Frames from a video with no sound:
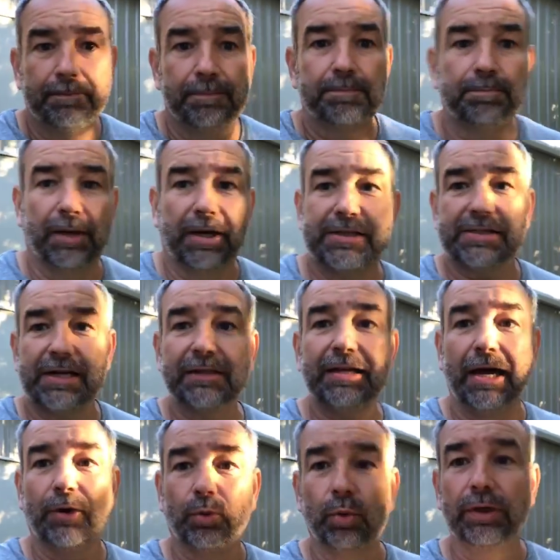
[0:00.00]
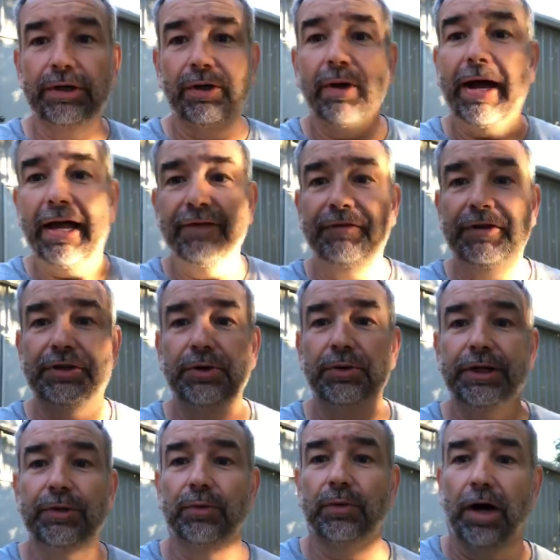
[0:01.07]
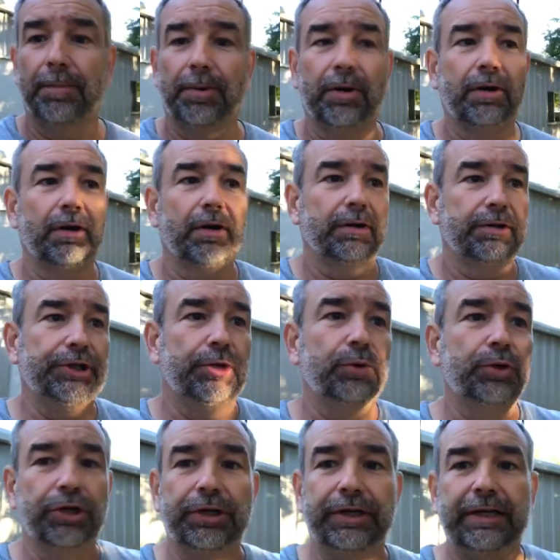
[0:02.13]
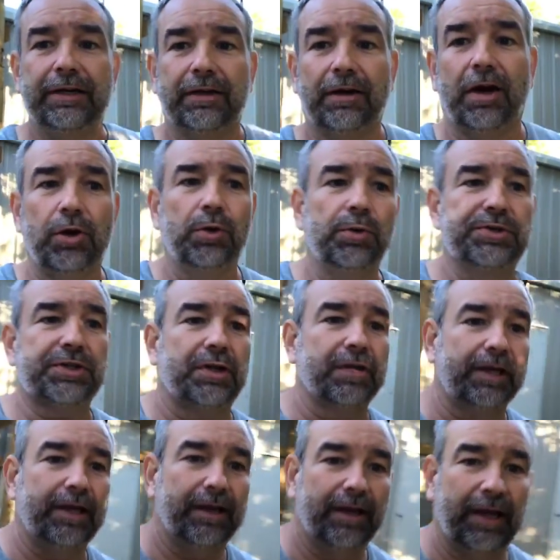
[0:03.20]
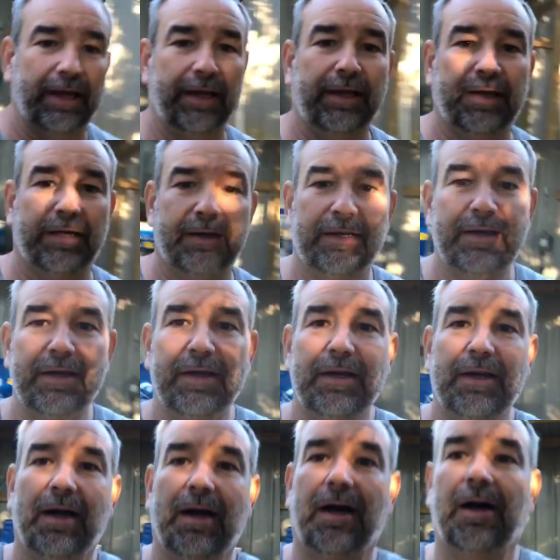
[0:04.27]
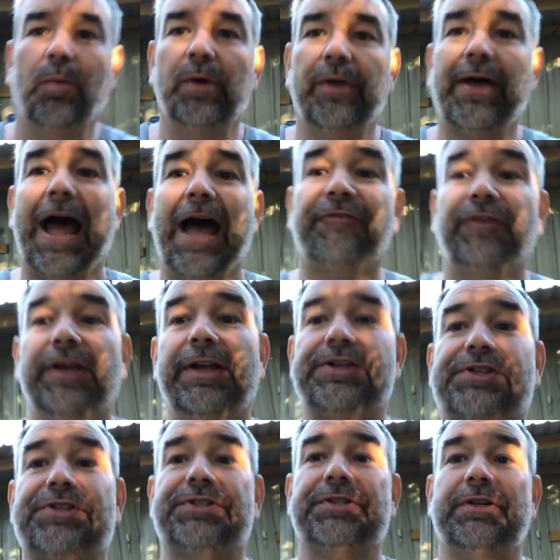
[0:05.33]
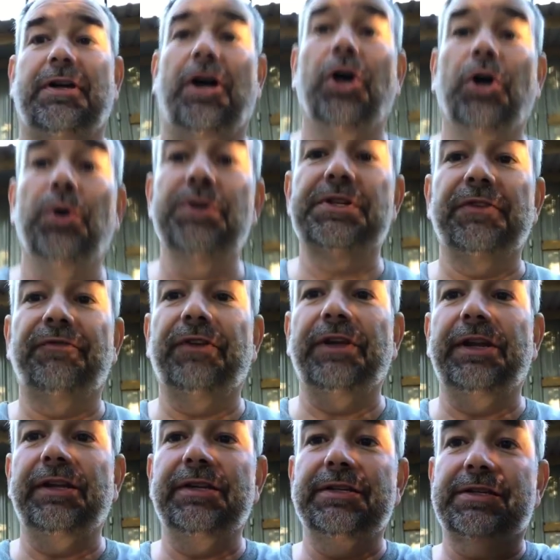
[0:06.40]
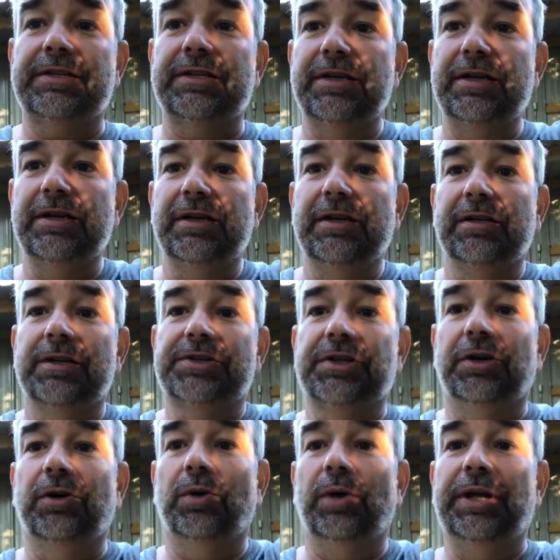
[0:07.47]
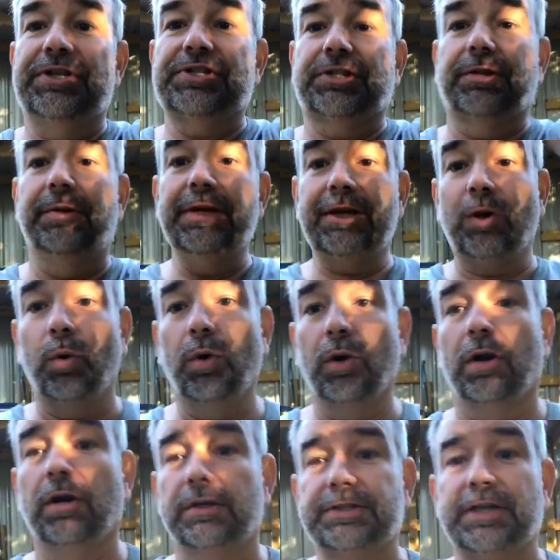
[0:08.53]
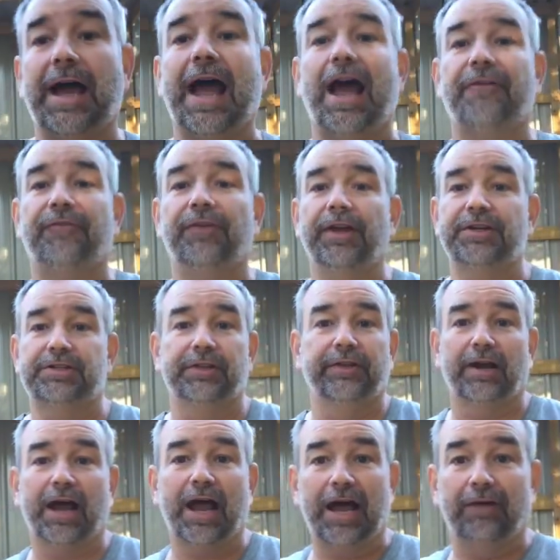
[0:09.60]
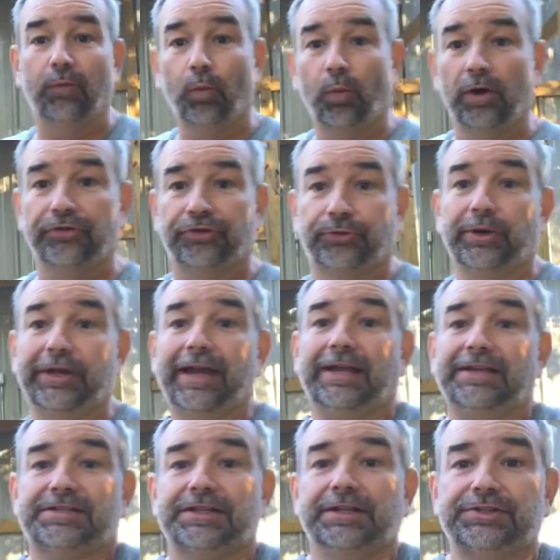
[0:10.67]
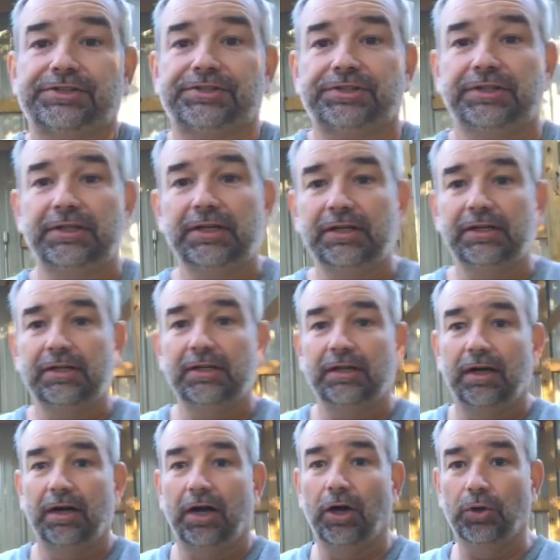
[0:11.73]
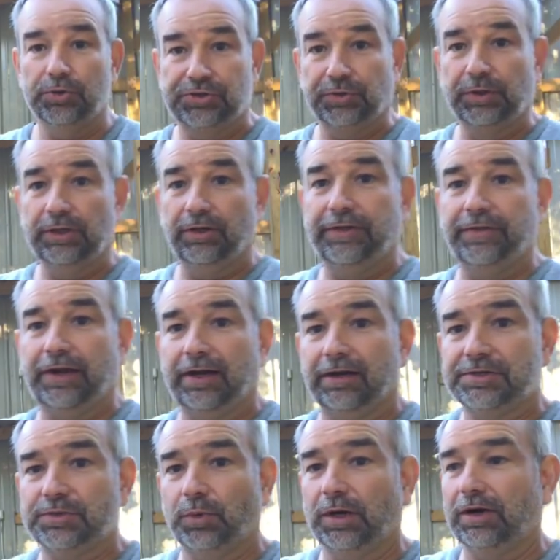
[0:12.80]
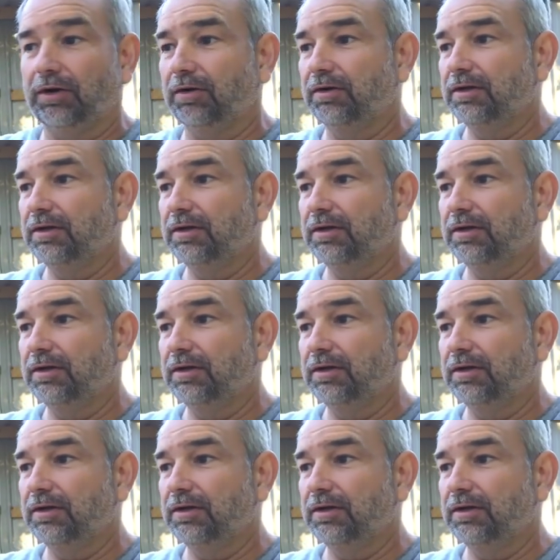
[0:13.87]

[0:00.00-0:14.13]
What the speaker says: it's got that real heavy duty rubber, you know, Goodyear hose on it, and with 1/2 inch hose and fittings. So it's 3/4 to 1/2 inch, and then I have 1 3/8 inch hose reel in there as well.